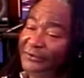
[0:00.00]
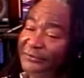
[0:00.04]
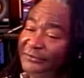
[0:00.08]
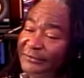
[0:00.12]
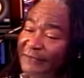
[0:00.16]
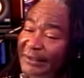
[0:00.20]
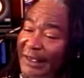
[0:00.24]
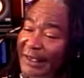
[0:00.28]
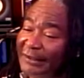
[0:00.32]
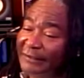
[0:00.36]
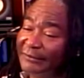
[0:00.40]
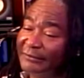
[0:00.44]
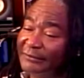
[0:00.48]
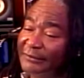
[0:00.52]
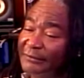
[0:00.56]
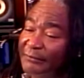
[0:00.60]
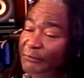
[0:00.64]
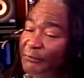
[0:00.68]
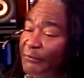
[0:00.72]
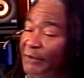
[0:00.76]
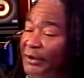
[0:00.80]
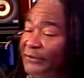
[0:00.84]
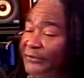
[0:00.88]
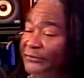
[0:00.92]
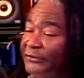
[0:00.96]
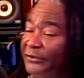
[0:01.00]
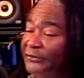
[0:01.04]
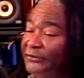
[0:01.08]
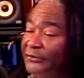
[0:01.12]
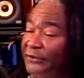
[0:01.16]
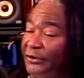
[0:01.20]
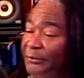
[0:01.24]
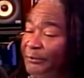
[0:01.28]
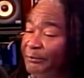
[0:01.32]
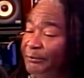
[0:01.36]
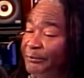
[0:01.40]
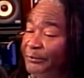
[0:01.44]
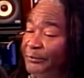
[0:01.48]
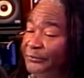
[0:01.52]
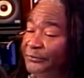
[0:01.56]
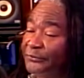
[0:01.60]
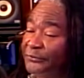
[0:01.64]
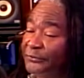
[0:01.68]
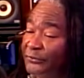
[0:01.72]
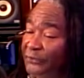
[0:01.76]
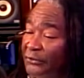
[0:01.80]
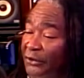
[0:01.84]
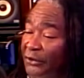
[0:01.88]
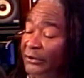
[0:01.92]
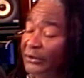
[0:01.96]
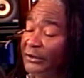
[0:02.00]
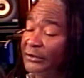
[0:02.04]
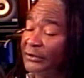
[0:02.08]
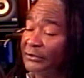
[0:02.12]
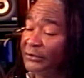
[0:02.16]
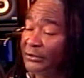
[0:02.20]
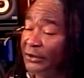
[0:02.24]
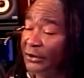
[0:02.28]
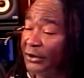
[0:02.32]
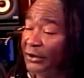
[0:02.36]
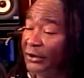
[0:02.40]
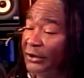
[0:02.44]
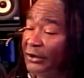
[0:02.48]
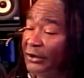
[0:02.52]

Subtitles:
that the Wizards are looking good.